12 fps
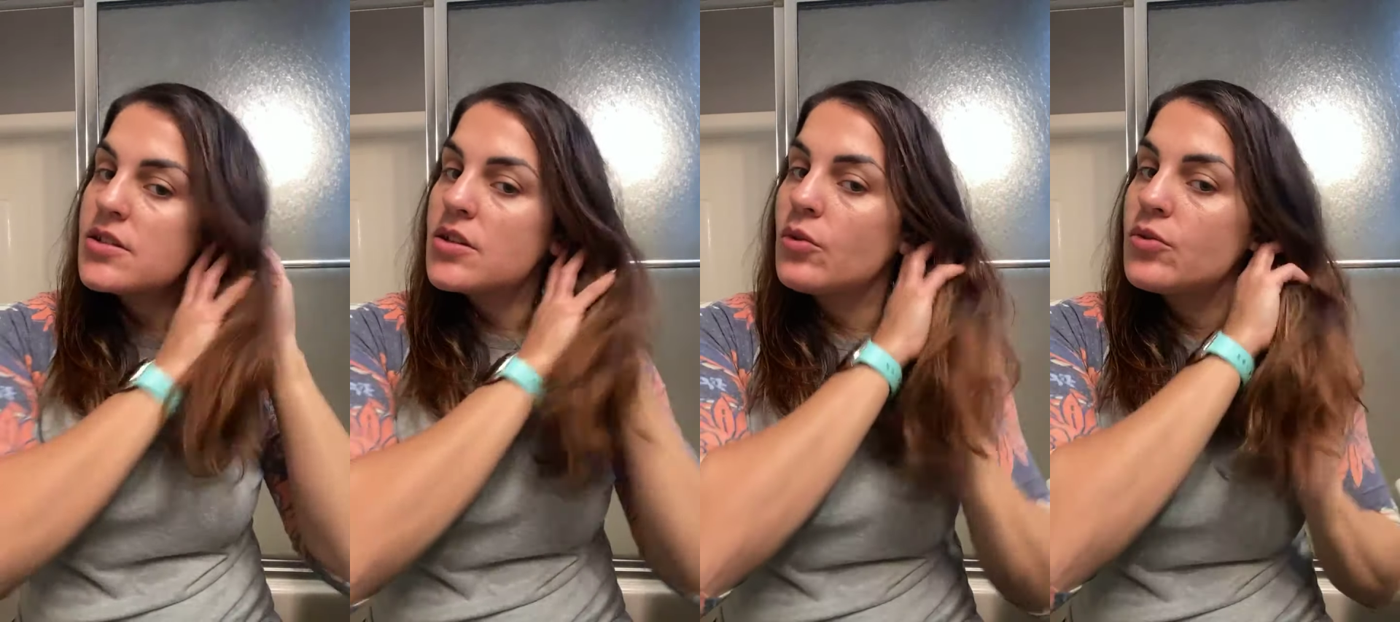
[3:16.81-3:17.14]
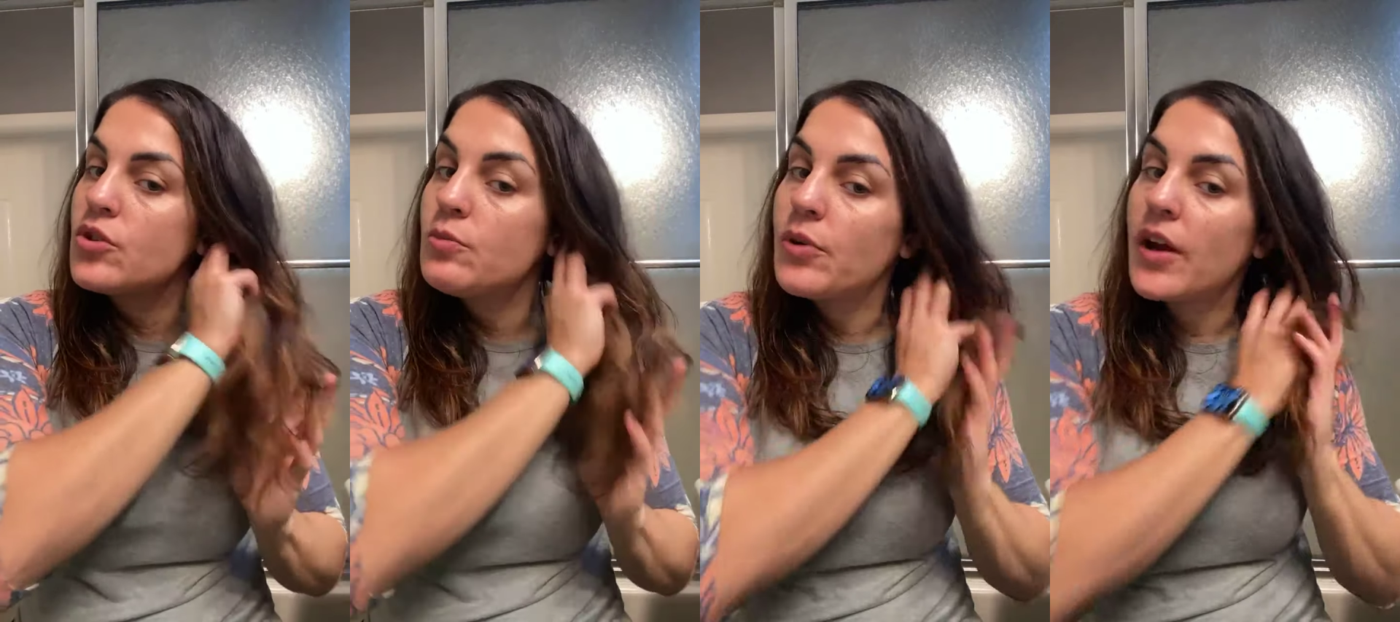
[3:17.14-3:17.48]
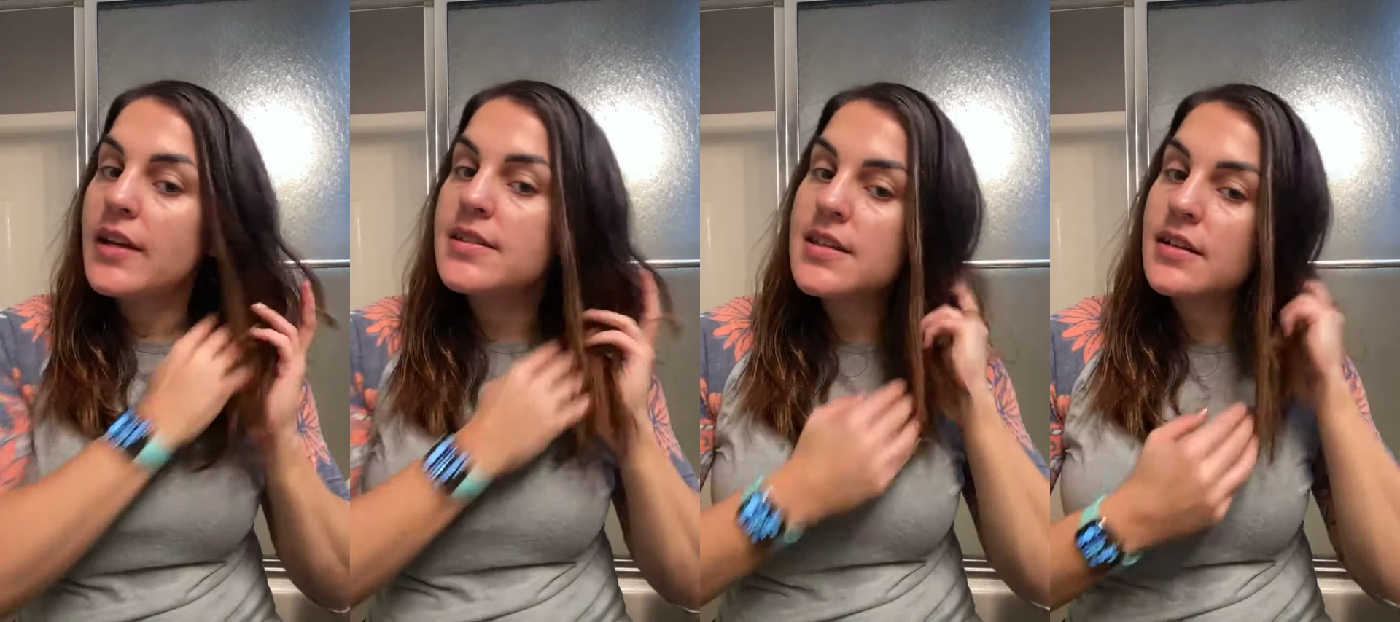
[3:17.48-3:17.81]
so do
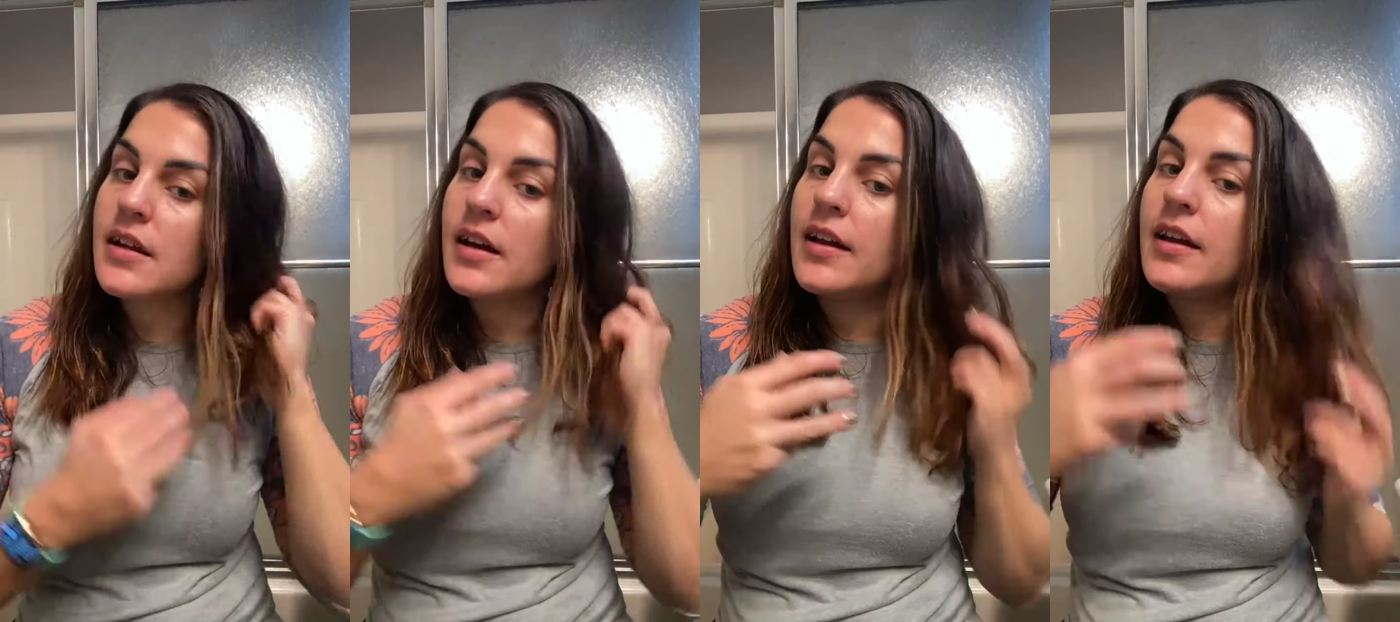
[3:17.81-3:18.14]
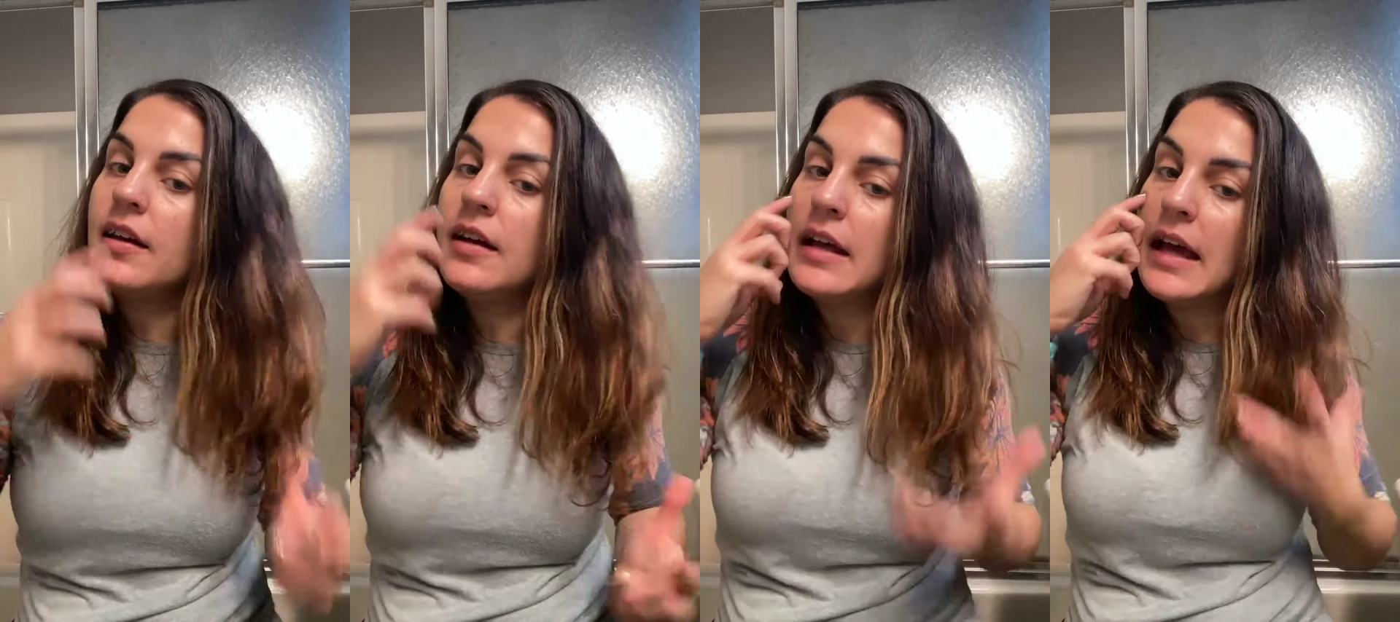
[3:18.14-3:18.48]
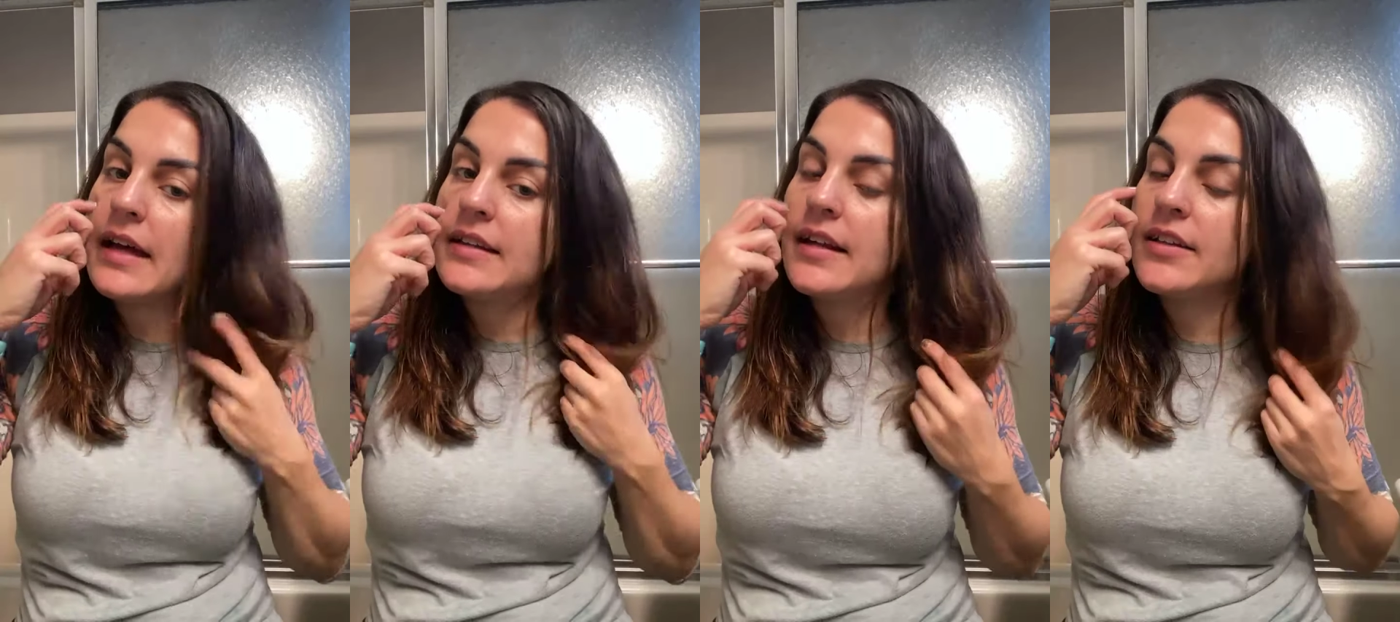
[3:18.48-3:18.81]
braids at night
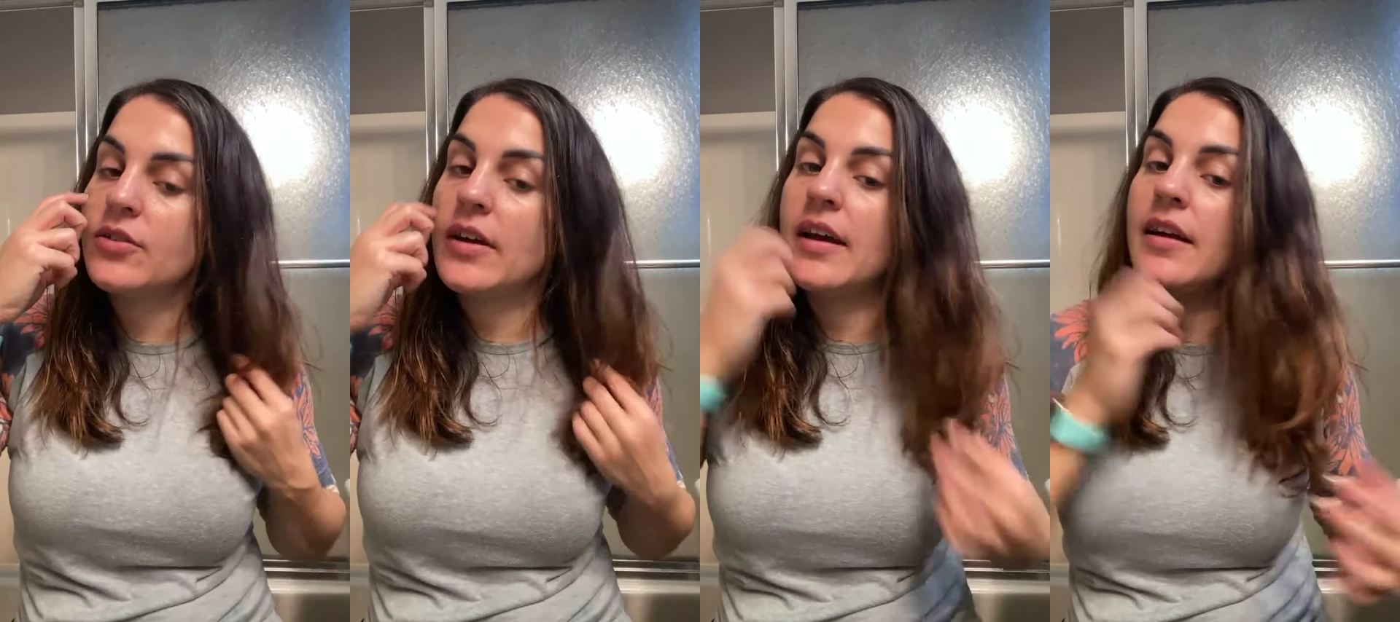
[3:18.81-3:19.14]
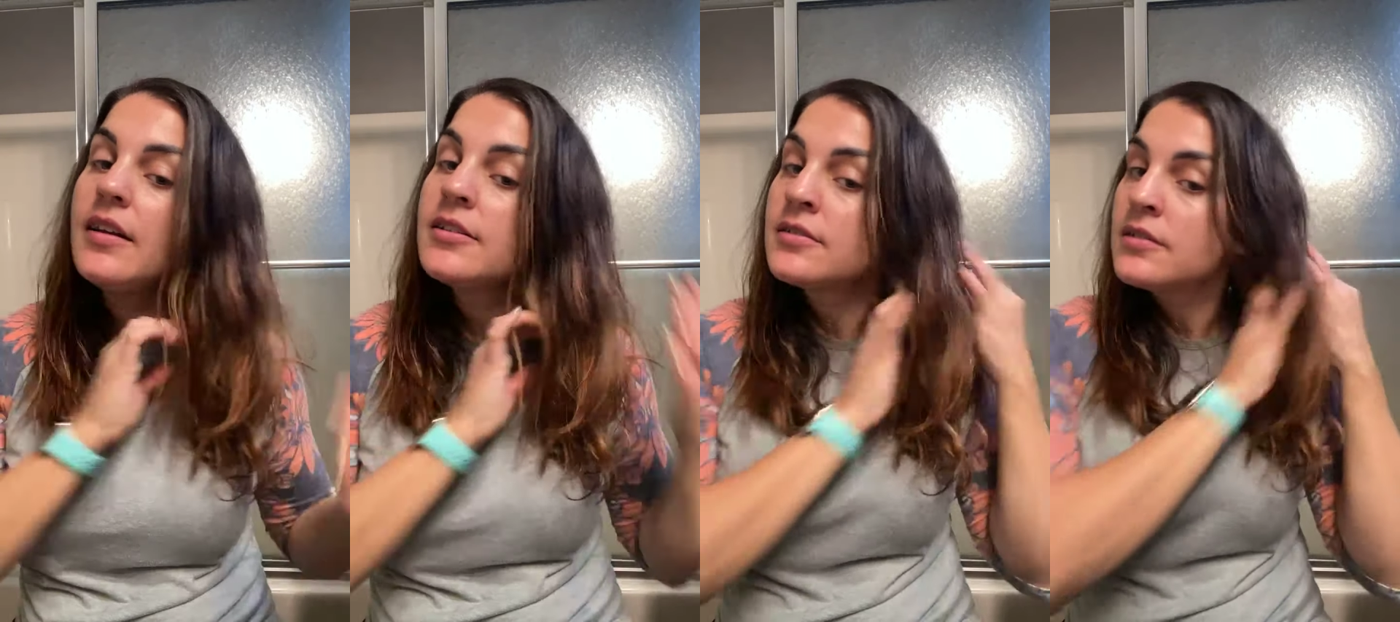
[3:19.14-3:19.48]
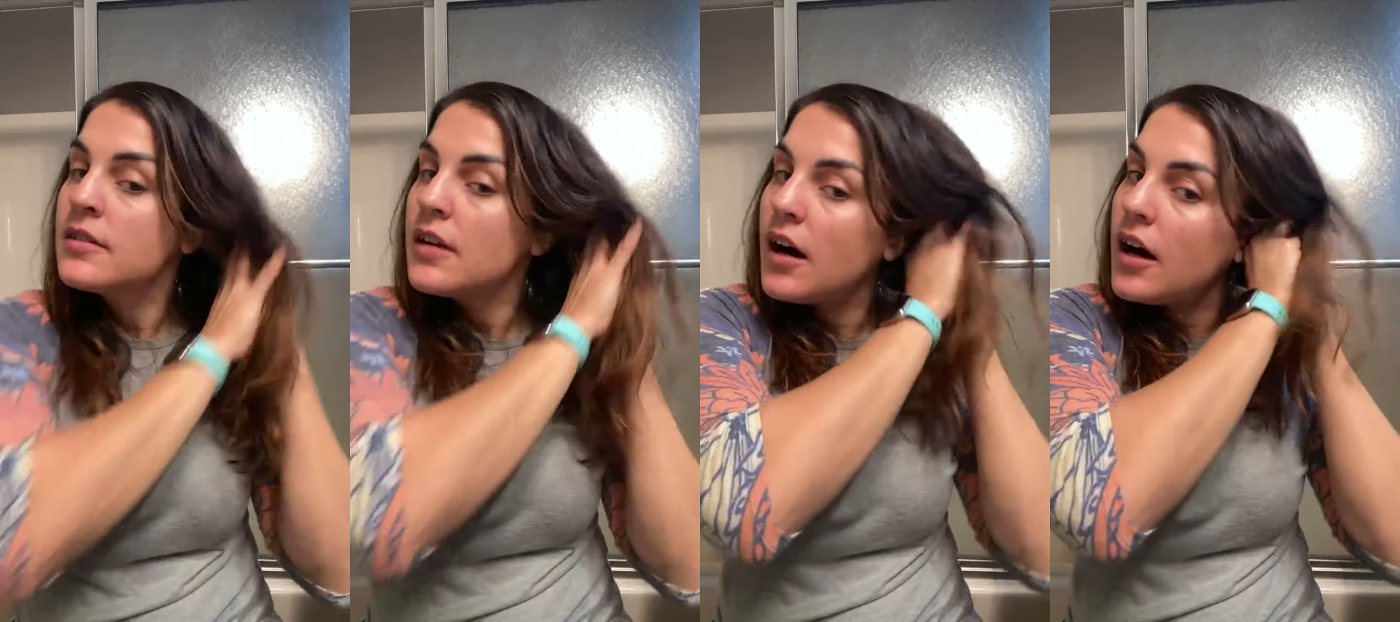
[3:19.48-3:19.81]
and then you get
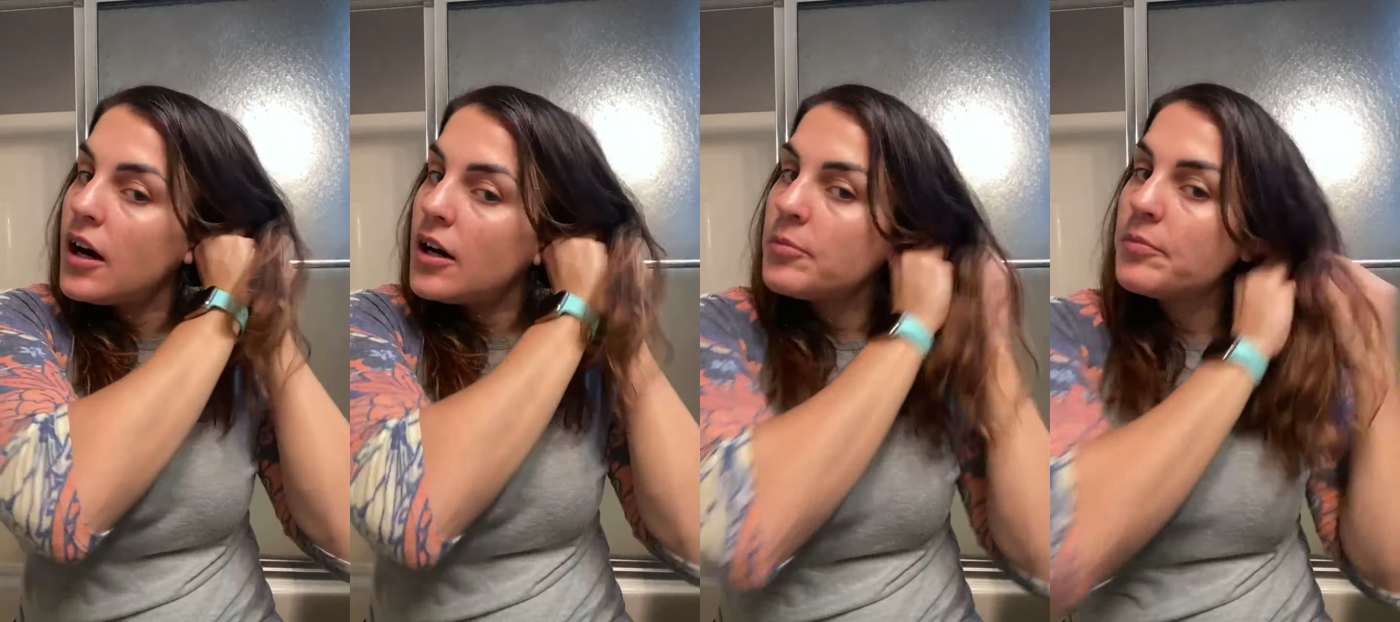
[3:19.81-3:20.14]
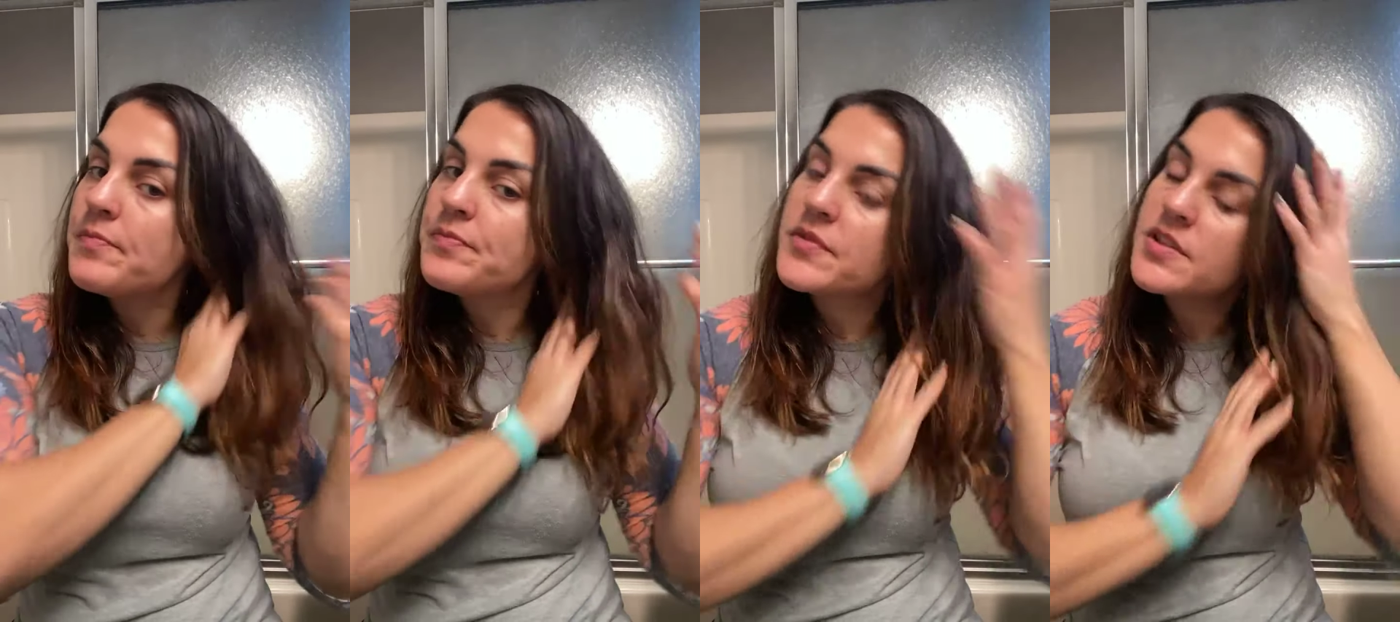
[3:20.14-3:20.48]
um,